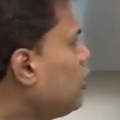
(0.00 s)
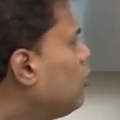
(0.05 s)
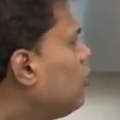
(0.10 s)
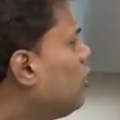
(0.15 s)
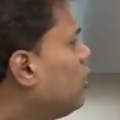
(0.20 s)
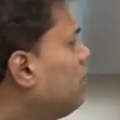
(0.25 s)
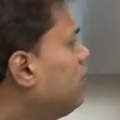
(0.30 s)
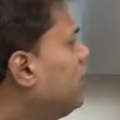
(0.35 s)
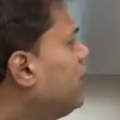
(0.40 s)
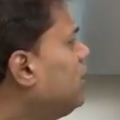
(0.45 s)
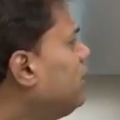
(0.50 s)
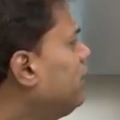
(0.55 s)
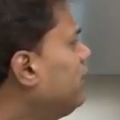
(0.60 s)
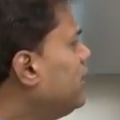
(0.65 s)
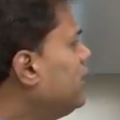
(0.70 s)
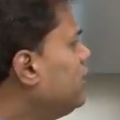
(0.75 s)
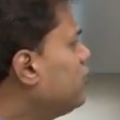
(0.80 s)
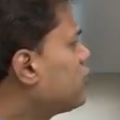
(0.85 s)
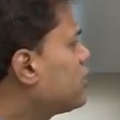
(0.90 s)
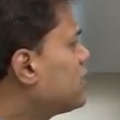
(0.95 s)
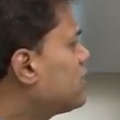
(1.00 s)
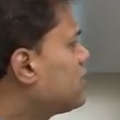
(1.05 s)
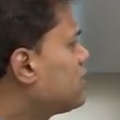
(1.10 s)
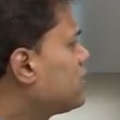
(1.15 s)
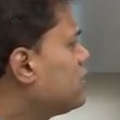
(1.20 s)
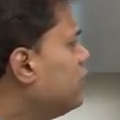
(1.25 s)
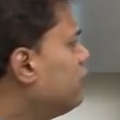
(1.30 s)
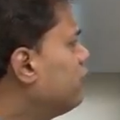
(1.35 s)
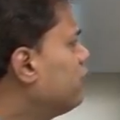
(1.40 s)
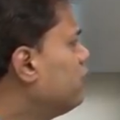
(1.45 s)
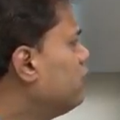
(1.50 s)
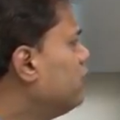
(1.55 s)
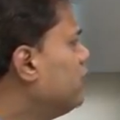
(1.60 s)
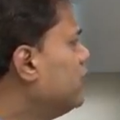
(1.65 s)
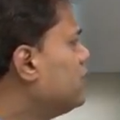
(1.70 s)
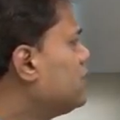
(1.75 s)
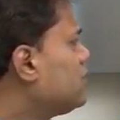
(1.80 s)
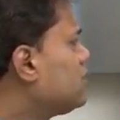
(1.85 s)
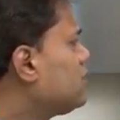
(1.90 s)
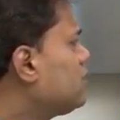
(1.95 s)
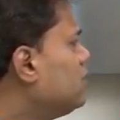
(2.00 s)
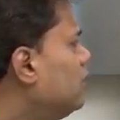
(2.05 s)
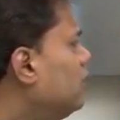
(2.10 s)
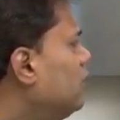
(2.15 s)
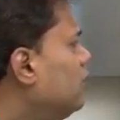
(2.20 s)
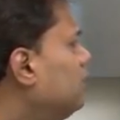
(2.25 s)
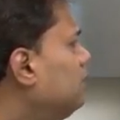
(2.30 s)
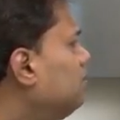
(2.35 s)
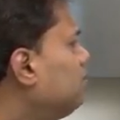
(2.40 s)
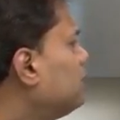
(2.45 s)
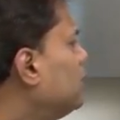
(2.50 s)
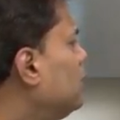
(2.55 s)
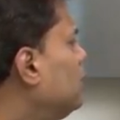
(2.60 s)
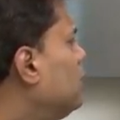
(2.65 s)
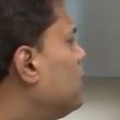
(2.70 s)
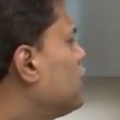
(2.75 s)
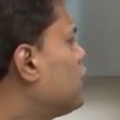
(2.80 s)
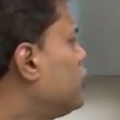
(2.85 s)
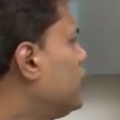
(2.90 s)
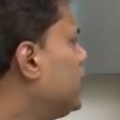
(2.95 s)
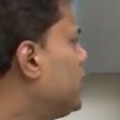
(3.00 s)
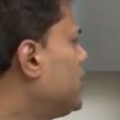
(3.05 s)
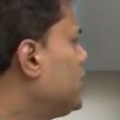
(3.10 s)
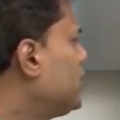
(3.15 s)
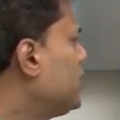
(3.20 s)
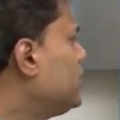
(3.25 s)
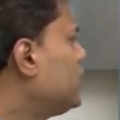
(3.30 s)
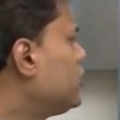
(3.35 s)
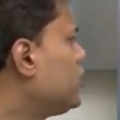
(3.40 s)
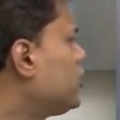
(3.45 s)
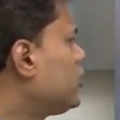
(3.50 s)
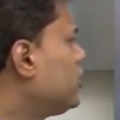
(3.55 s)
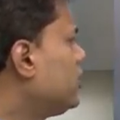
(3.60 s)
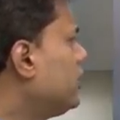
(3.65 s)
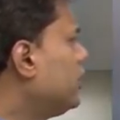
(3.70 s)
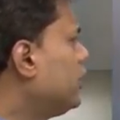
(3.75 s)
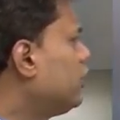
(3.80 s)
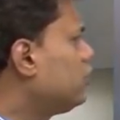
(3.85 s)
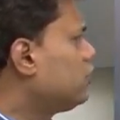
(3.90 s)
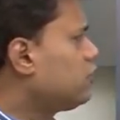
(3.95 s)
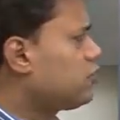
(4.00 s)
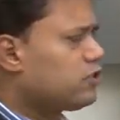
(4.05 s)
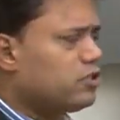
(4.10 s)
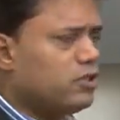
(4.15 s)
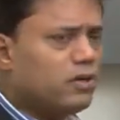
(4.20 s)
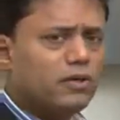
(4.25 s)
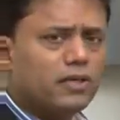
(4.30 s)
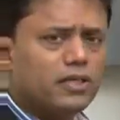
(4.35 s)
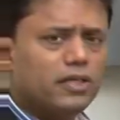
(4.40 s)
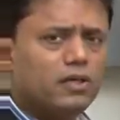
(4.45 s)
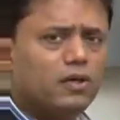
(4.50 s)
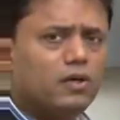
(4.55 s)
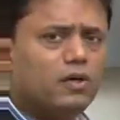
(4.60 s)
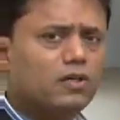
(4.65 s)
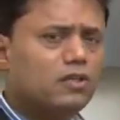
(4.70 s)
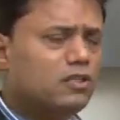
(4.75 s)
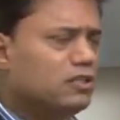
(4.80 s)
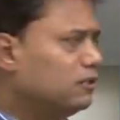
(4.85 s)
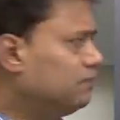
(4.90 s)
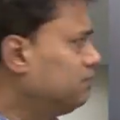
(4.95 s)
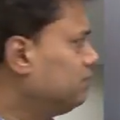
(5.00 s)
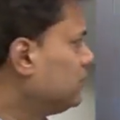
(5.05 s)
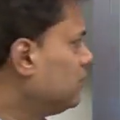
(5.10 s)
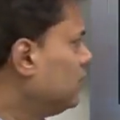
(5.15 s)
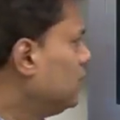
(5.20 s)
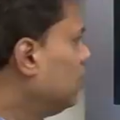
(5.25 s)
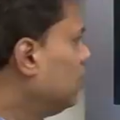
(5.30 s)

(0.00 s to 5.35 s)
Corporate level interests influence strategic decisions related to short and long term